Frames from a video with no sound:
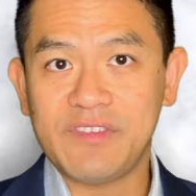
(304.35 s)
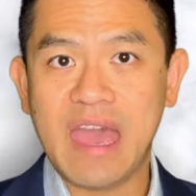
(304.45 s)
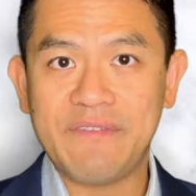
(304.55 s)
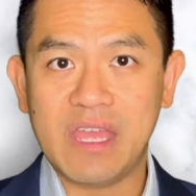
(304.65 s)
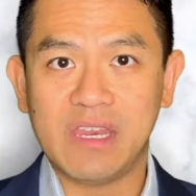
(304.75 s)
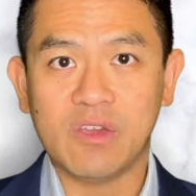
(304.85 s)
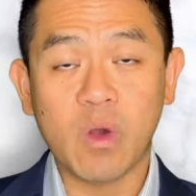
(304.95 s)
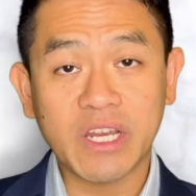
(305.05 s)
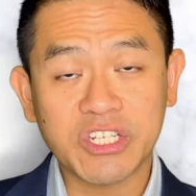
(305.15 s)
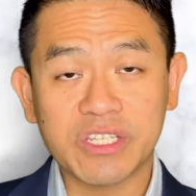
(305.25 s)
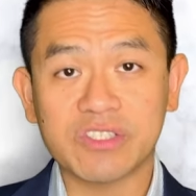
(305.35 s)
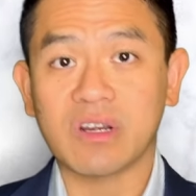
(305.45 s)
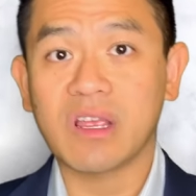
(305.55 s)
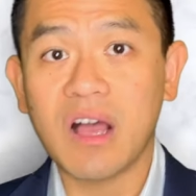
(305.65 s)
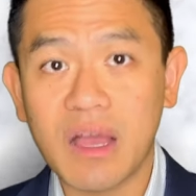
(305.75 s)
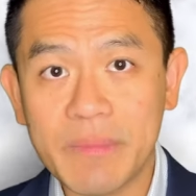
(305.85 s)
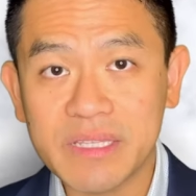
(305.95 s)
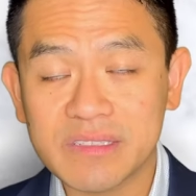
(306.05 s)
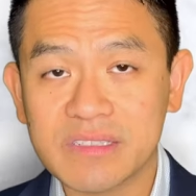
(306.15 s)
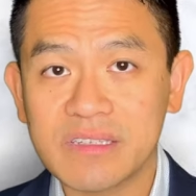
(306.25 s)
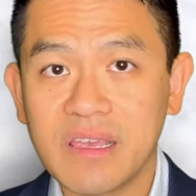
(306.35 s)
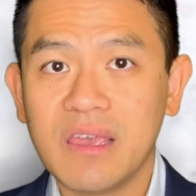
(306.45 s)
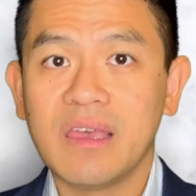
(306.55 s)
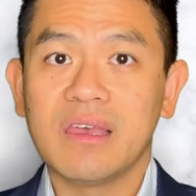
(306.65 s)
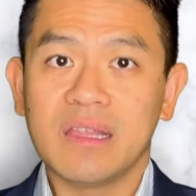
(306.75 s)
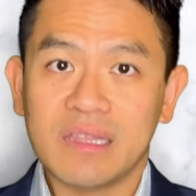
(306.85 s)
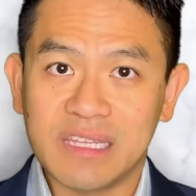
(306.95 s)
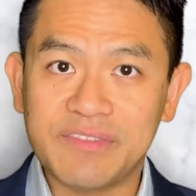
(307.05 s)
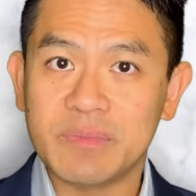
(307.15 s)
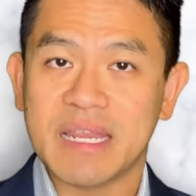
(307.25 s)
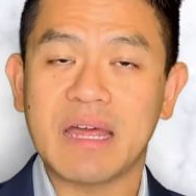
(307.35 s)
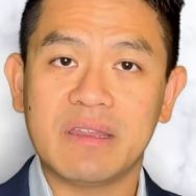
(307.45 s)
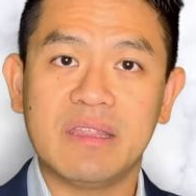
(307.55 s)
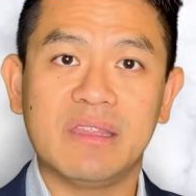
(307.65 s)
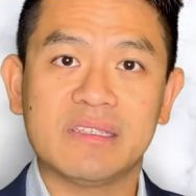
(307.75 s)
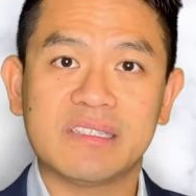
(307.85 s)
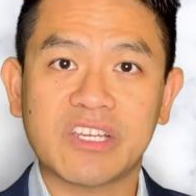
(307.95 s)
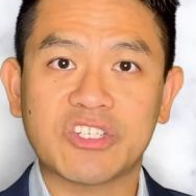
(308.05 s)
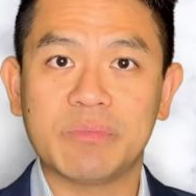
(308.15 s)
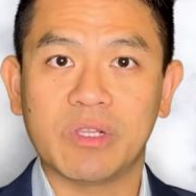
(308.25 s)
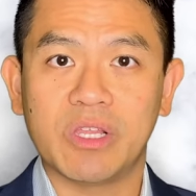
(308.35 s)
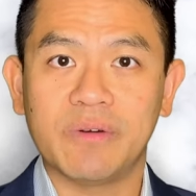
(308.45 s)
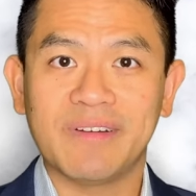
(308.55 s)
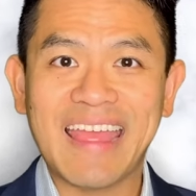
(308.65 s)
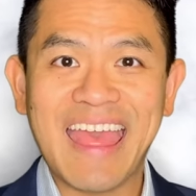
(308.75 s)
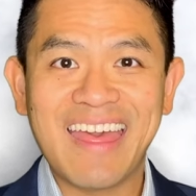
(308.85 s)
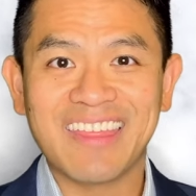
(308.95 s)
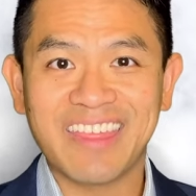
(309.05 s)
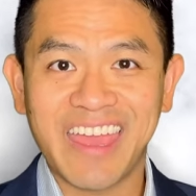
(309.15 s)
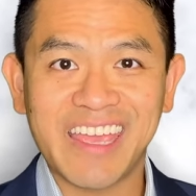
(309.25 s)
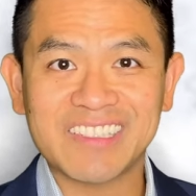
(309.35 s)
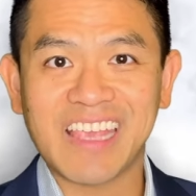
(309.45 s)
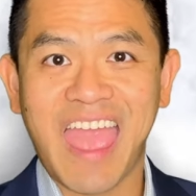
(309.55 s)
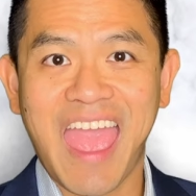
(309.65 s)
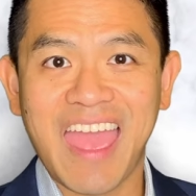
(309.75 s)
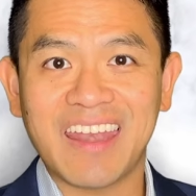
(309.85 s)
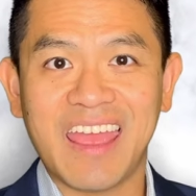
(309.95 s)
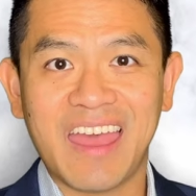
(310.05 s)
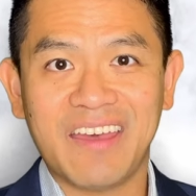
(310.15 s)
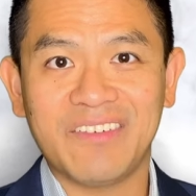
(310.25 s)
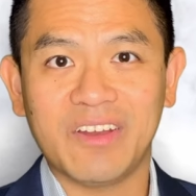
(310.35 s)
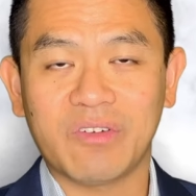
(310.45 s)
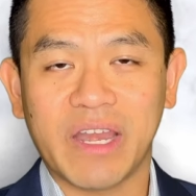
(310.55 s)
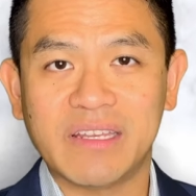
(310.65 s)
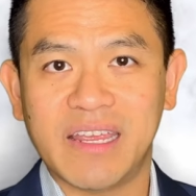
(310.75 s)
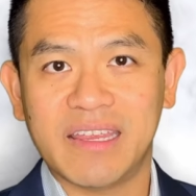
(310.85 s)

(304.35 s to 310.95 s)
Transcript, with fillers: you have any questions or comments, leave them down in the section below. Thanks and have a great day.